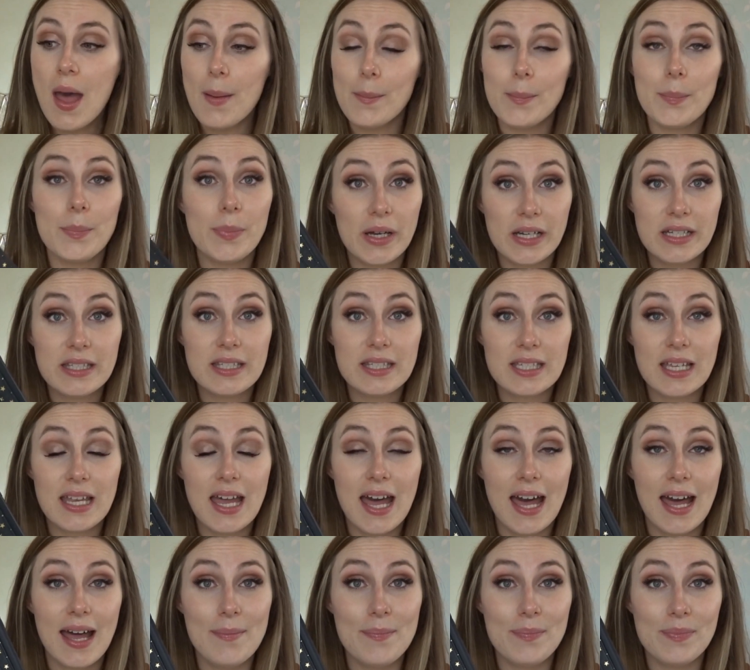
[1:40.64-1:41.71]
But
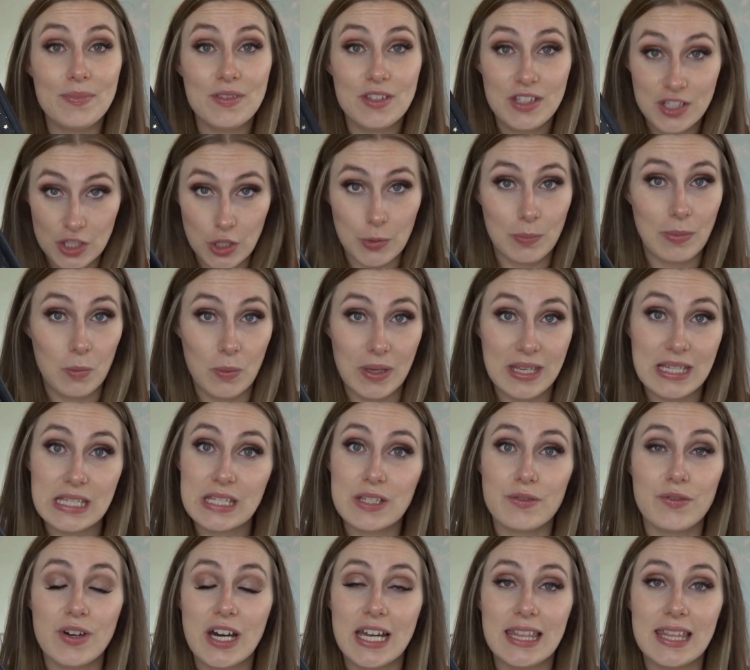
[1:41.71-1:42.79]
took me weeks to
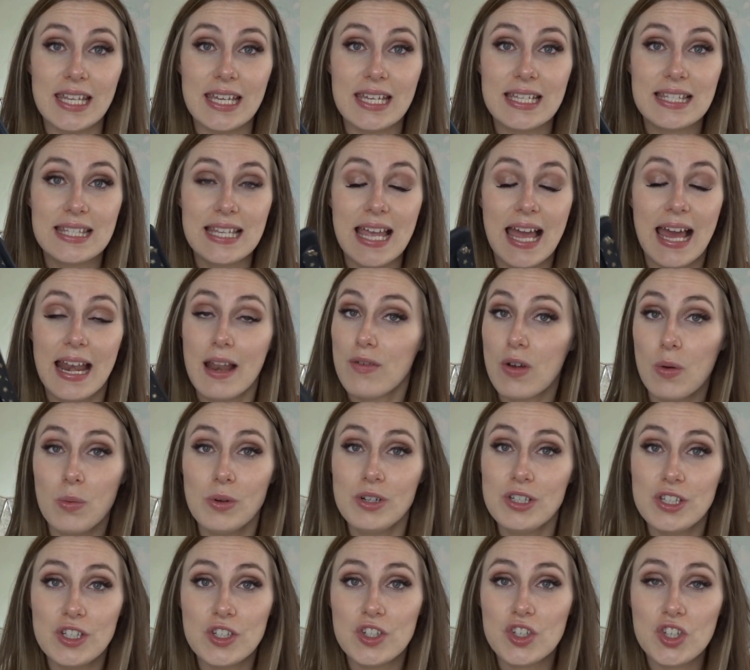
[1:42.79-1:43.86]
find this, and if I
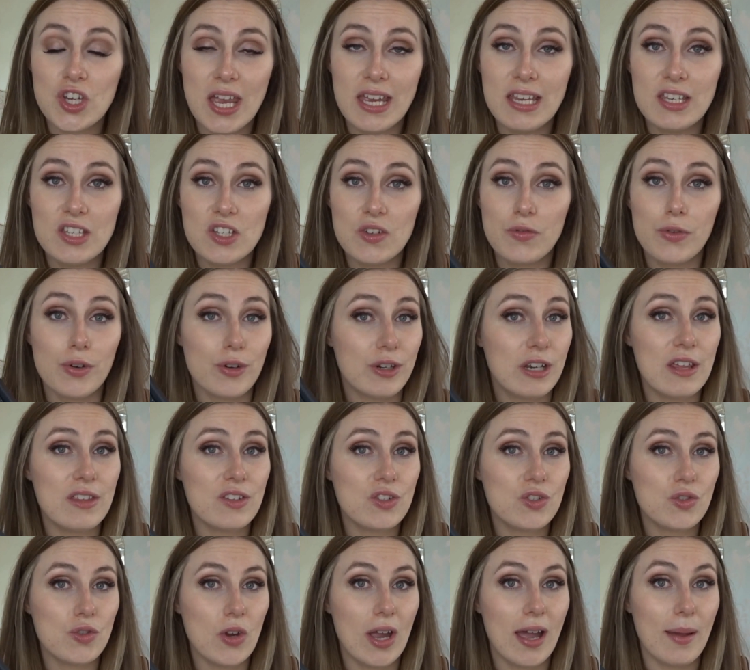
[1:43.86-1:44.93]
wanted to change it for another
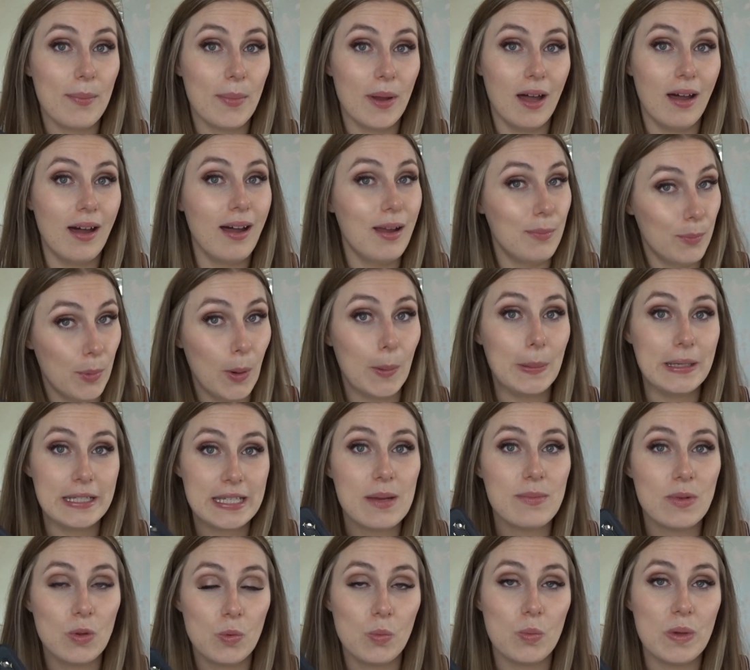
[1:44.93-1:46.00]
strap, it'd probably take
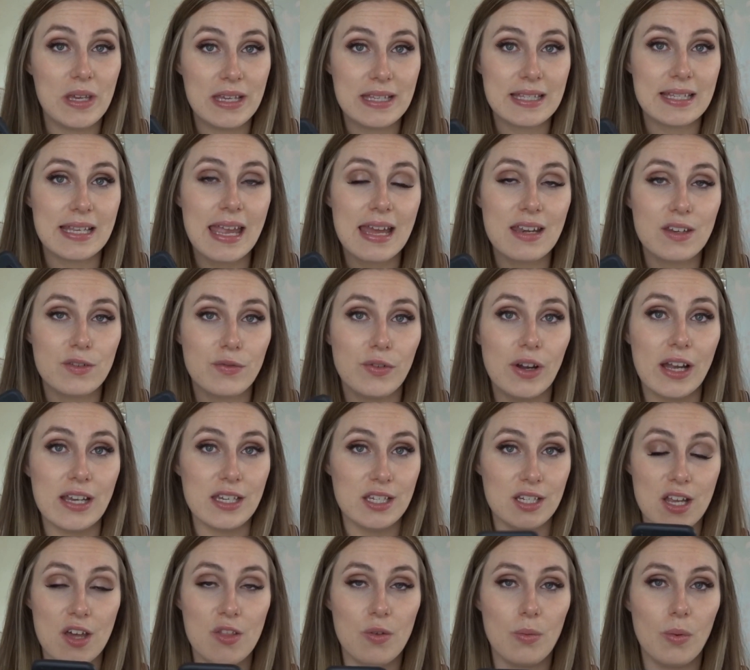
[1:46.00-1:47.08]
me weeks again to find
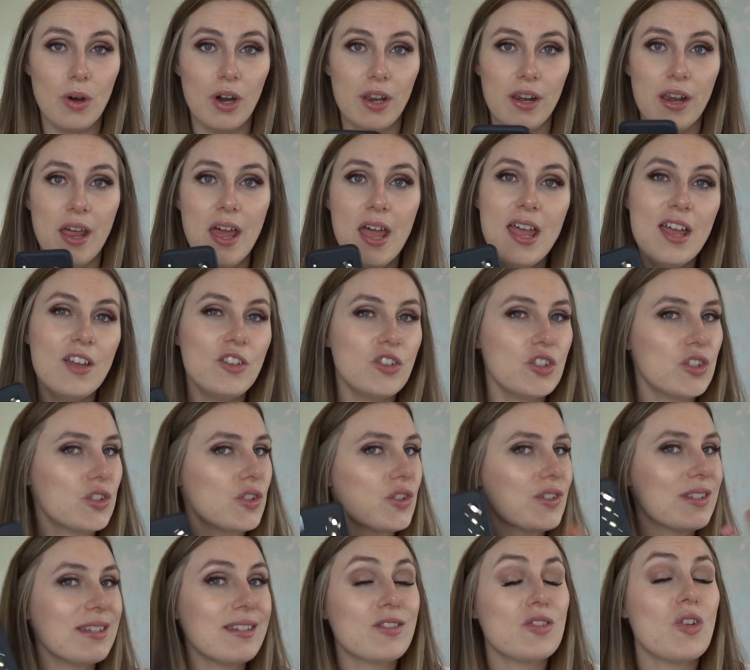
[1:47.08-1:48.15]
another one, just because
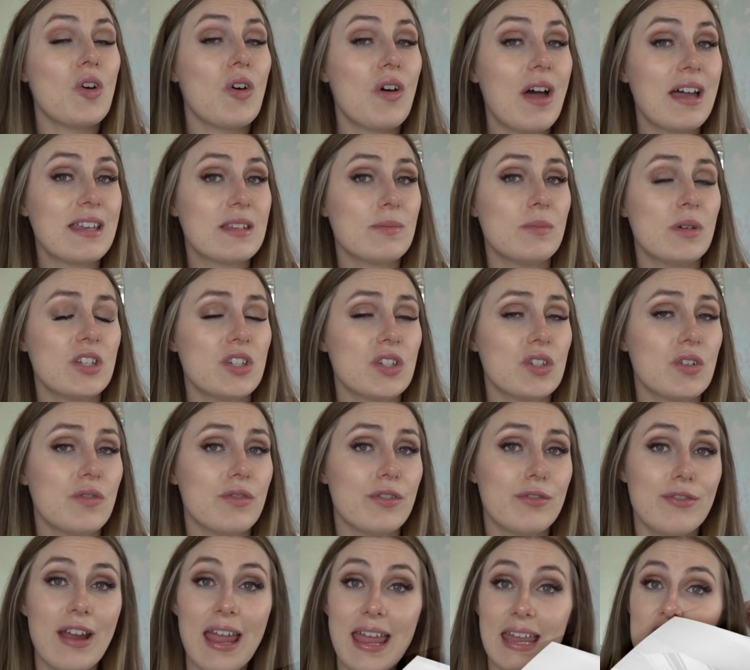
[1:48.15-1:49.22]
there's not as much of a
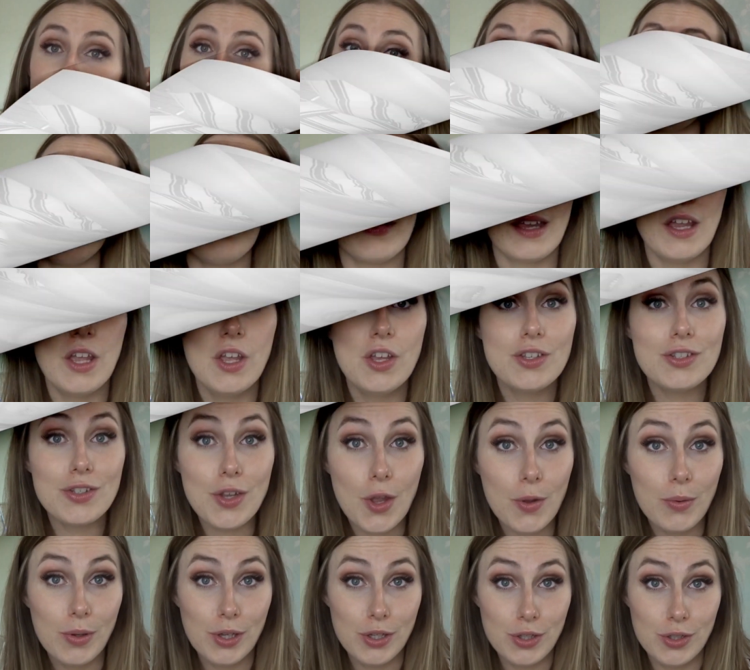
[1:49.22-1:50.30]
range.
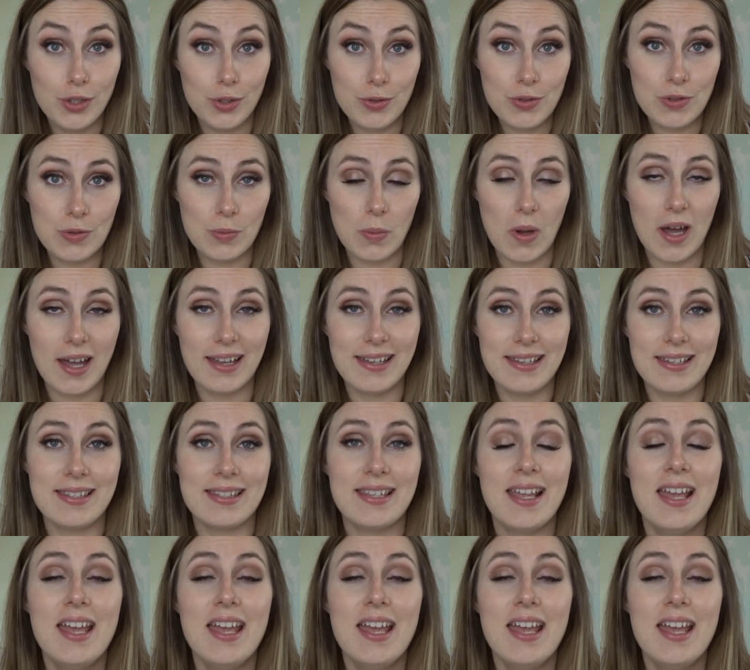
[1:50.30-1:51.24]
So use-wise,